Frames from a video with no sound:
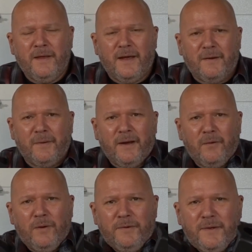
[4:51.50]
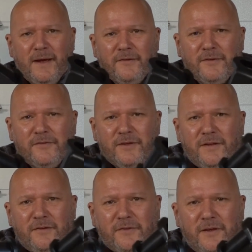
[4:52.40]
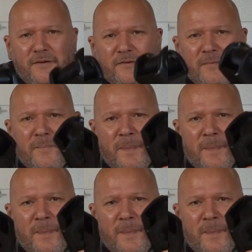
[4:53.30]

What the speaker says: I don't know how well you guys can see these things.